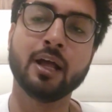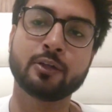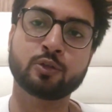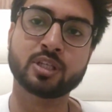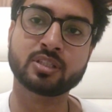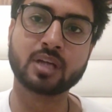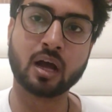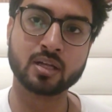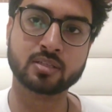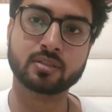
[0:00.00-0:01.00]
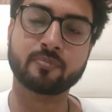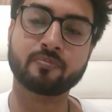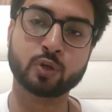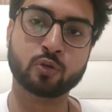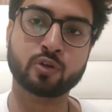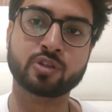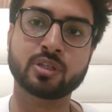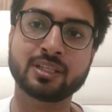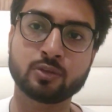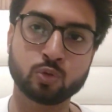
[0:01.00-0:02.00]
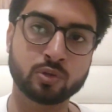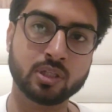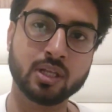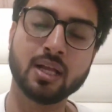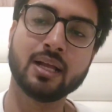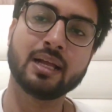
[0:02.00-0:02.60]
So just ask your question in Google,